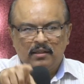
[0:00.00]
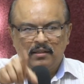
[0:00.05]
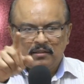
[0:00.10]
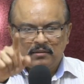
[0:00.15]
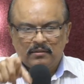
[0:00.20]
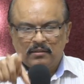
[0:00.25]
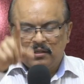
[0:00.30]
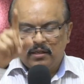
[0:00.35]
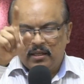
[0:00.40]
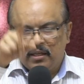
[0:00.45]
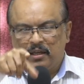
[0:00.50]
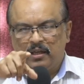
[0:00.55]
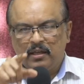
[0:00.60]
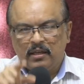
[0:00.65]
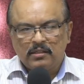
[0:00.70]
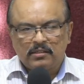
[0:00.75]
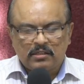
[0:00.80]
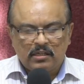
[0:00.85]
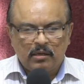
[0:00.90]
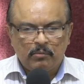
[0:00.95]
The day
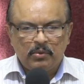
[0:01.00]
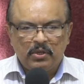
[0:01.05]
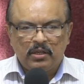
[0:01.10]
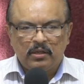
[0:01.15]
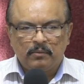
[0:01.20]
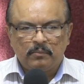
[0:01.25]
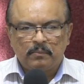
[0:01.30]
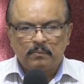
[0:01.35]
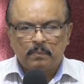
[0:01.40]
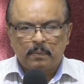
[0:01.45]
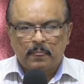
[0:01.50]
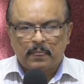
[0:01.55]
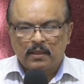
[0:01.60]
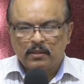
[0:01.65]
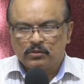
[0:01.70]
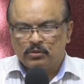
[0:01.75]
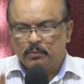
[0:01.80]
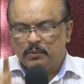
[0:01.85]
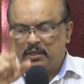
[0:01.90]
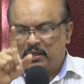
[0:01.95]
is coming.
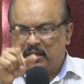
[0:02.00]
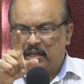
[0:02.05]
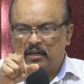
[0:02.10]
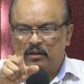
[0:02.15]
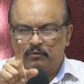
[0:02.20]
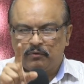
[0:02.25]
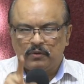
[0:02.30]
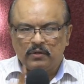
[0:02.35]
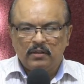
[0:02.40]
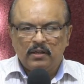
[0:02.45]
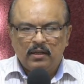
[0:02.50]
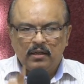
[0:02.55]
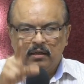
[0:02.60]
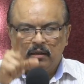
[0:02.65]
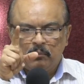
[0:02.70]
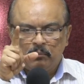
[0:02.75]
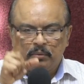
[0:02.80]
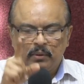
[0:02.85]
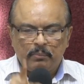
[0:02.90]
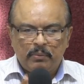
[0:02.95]
So be careful.
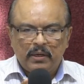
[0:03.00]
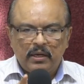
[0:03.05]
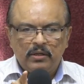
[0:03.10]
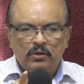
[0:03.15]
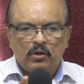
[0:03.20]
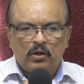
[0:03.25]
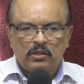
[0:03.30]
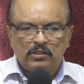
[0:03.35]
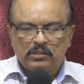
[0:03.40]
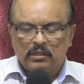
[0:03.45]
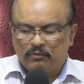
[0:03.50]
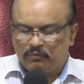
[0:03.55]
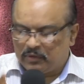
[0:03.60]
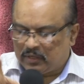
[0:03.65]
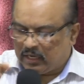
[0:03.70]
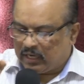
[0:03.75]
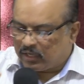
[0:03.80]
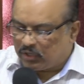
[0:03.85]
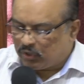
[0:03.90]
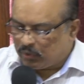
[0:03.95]
Prepare yourself,
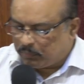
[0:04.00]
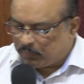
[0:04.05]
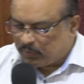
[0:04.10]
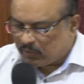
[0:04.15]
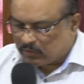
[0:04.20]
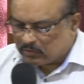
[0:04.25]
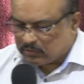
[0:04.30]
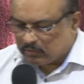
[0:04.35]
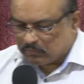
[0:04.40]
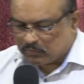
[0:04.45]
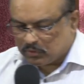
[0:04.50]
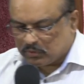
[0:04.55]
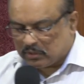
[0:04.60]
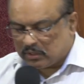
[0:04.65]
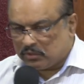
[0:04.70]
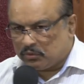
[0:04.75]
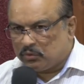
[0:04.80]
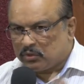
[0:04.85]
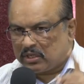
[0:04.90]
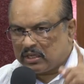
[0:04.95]
equip yourself so
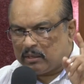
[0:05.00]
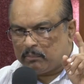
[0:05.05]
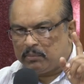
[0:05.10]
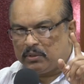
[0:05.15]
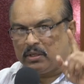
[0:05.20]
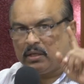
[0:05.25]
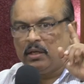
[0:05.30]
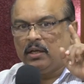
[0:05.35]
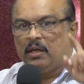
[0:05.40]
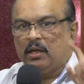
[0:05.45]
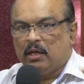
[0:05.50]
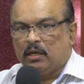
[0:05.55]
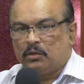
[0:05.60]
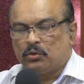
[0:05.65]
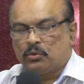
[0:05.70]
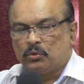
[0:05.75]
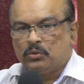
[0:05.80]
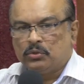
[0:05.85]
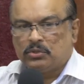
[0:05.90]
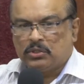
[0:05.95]
that you can be a
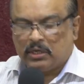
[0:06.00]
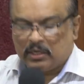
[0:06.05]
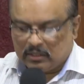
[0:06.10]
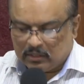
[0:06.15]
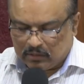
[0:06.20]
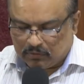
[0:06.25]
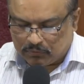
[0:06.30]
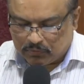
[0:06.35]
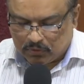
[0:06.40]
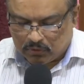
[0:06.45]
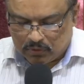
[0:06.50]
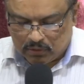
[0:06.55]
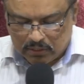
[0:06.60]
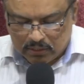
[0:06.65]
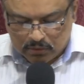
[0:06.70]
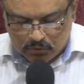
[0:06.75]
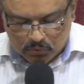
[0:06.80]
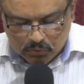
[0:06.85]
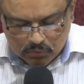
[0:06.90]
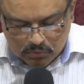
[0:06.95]
true child of God,
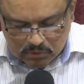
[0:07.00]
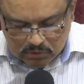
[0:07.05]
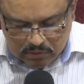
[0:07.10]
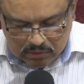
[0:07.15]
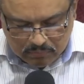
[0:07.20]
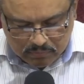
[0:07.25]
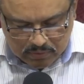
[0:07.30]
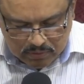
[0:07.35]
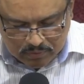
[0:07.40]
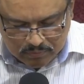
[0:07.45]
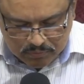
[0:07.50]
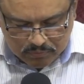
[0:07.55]
a true servant of